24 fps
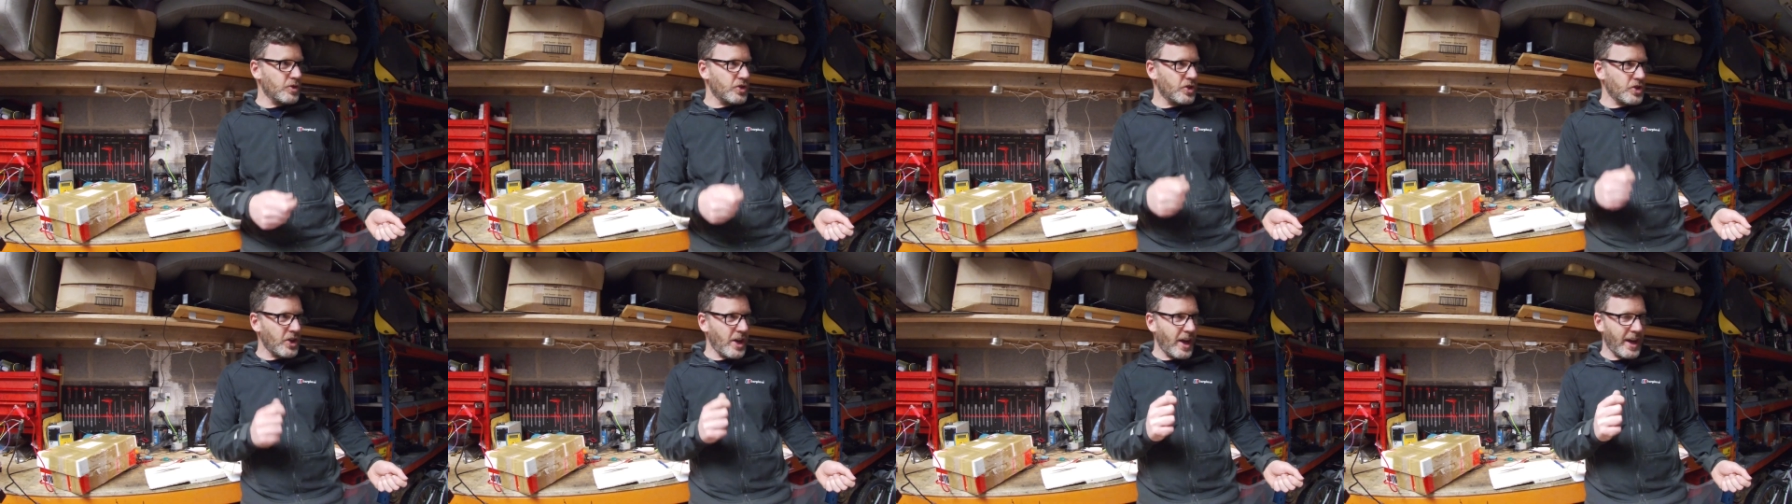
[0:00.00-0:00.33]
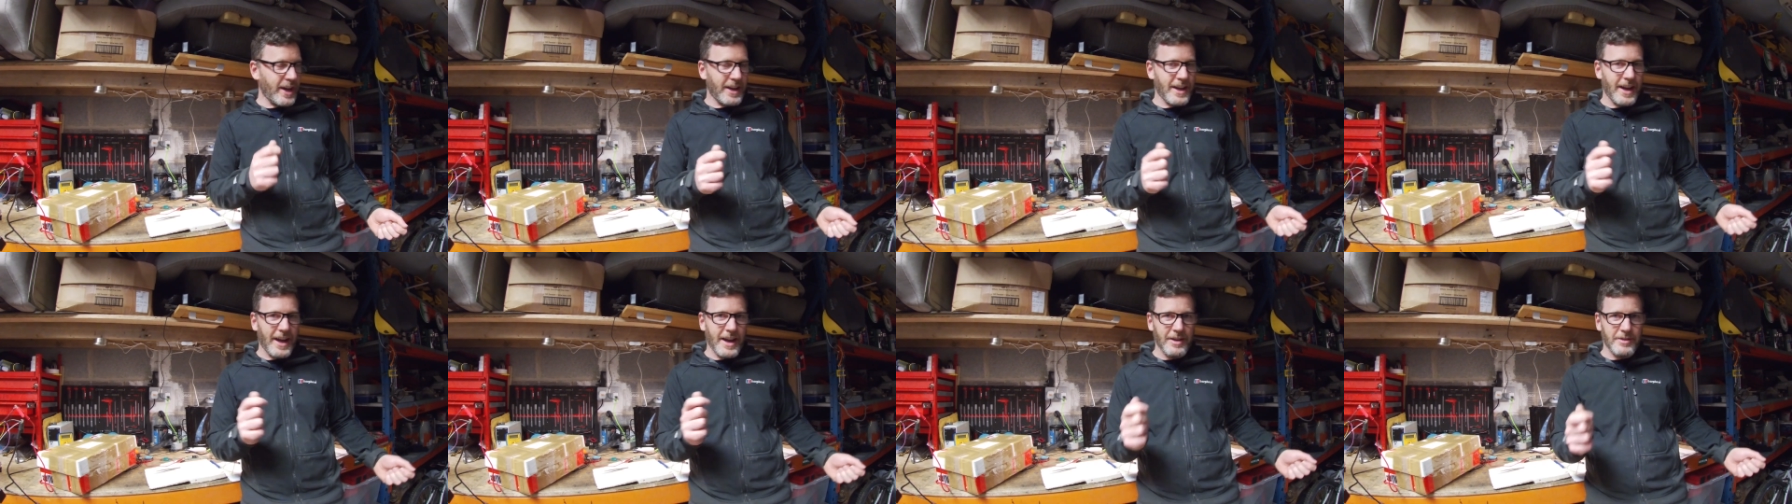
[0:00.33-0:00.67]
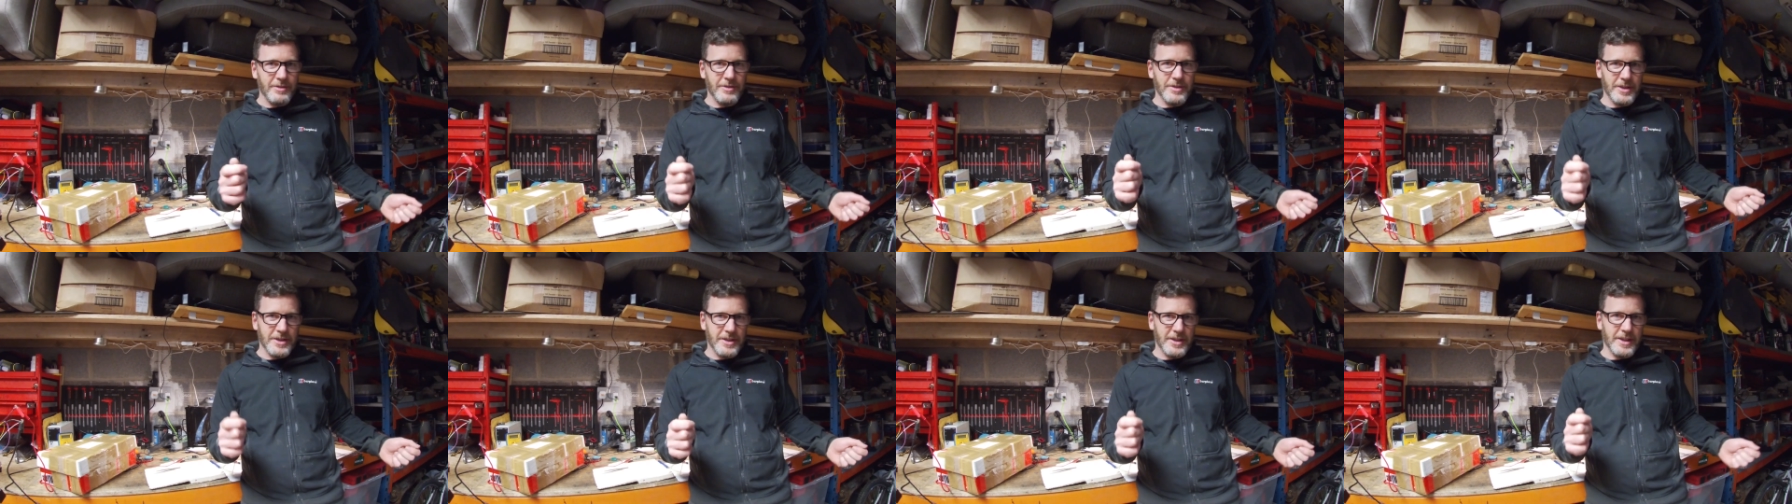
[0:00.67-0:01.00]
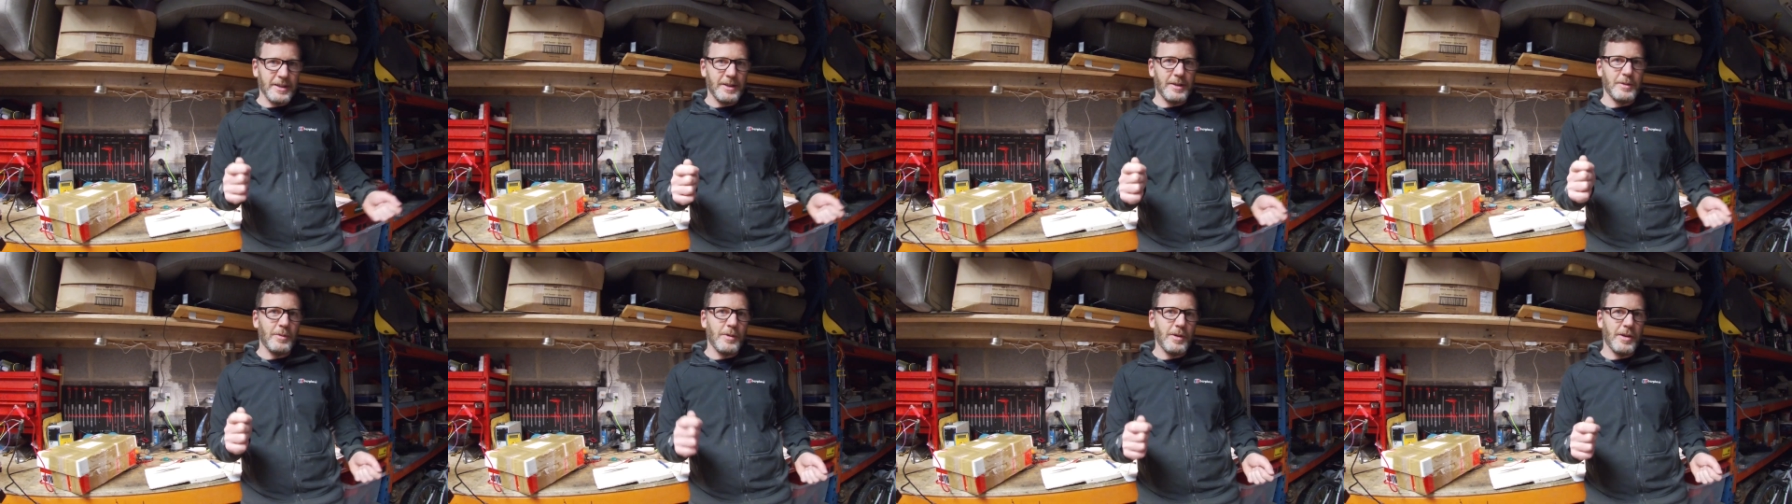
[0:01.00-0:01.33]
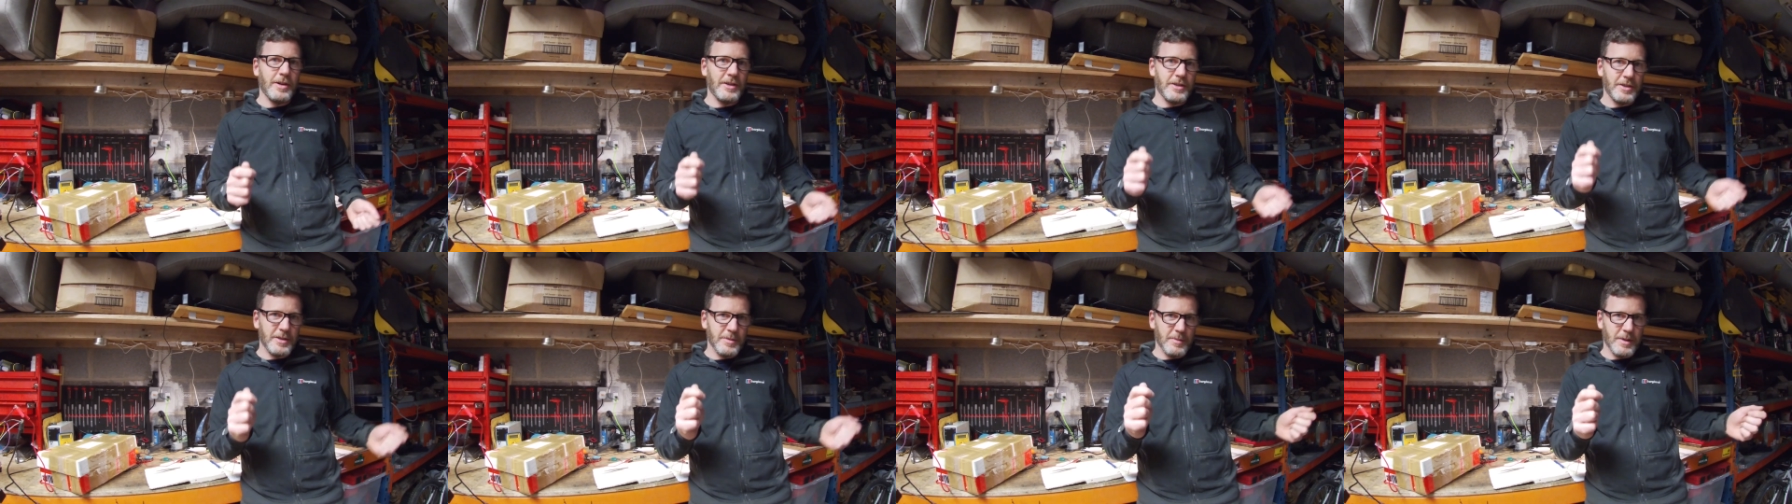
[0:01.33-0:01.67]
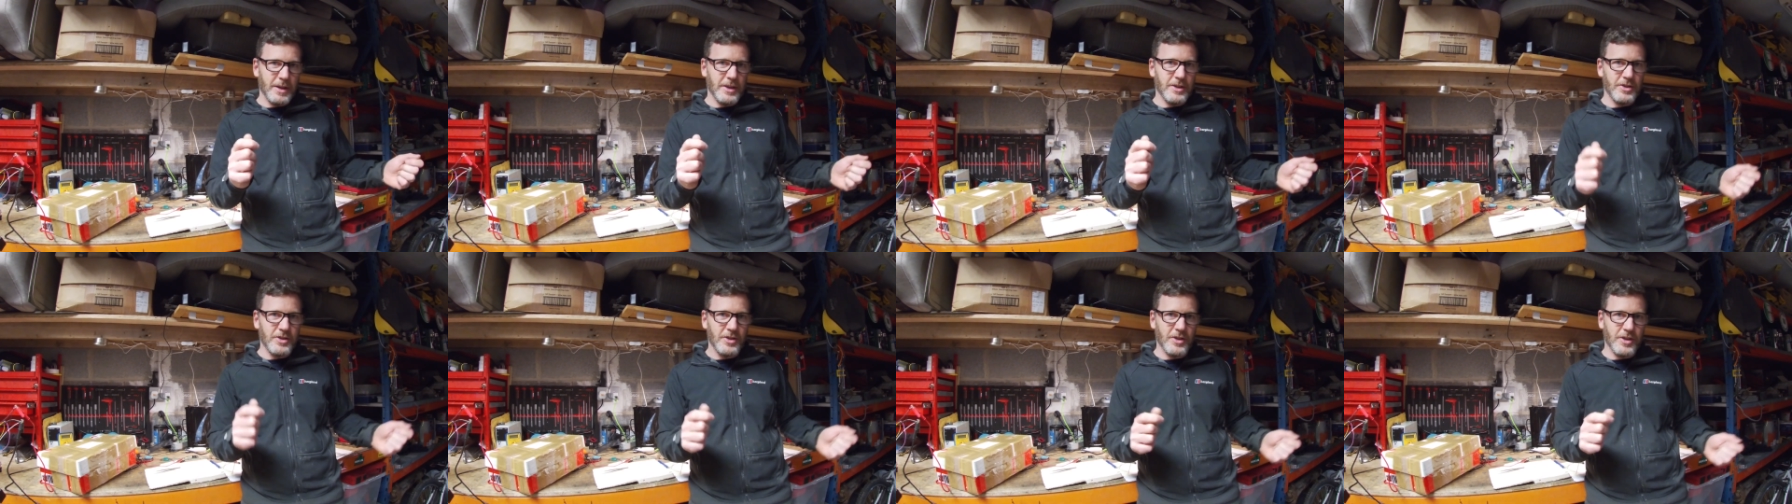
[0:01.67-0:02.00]
check every single wire to
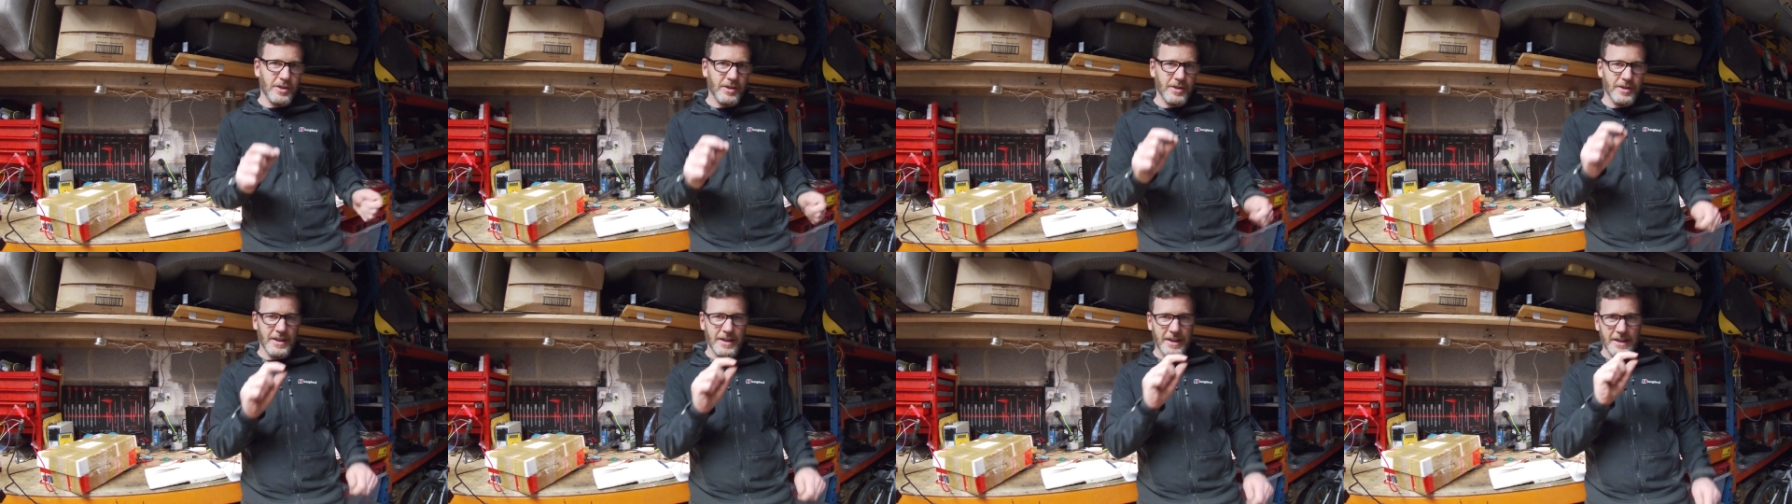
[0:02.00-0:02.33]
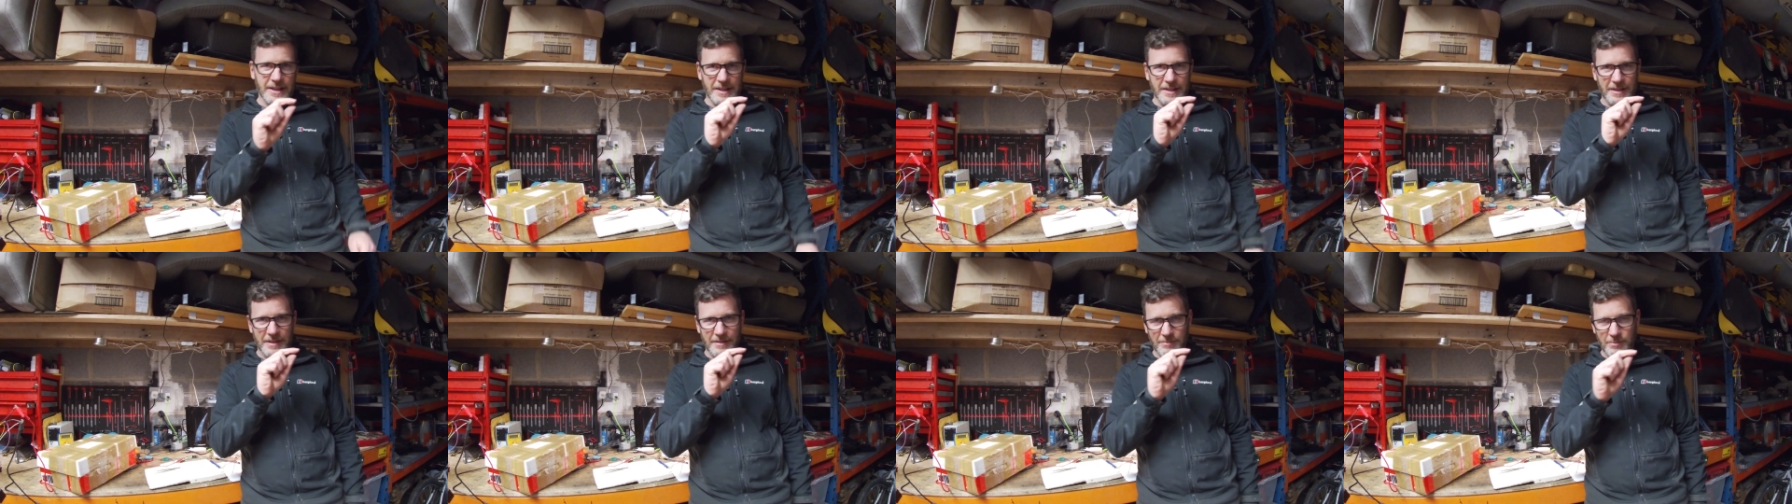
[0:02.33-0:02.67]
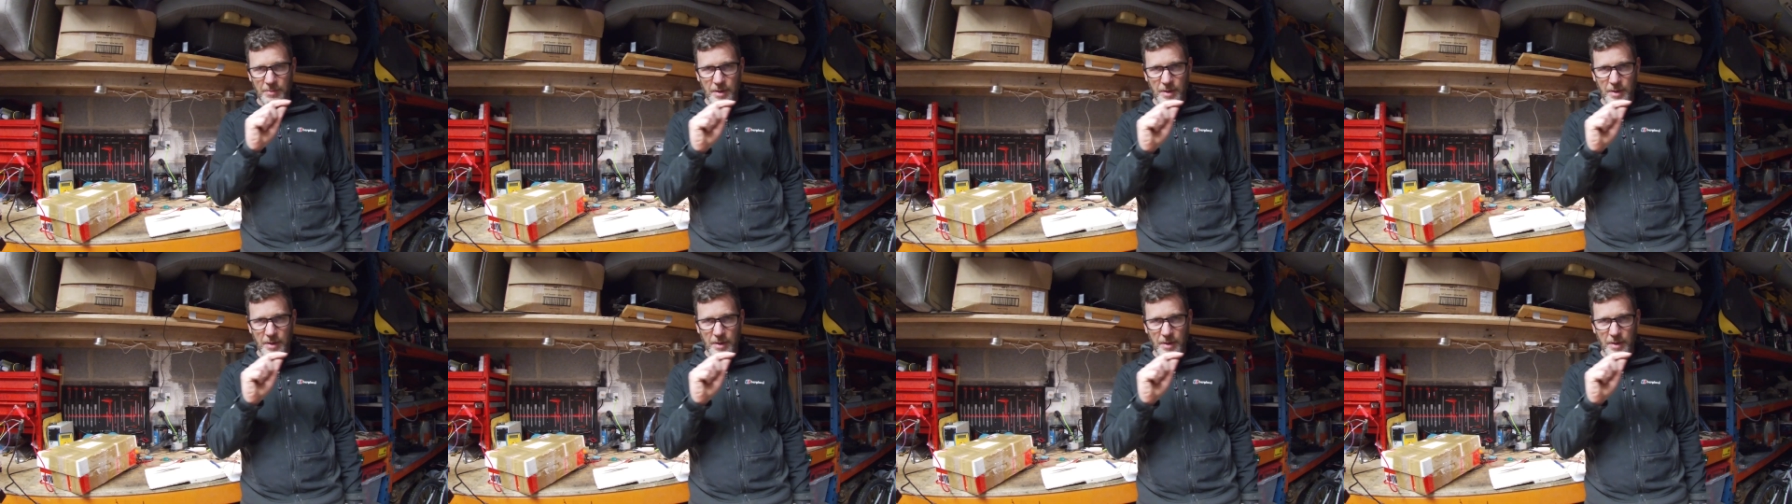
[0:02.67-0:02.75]
make sure its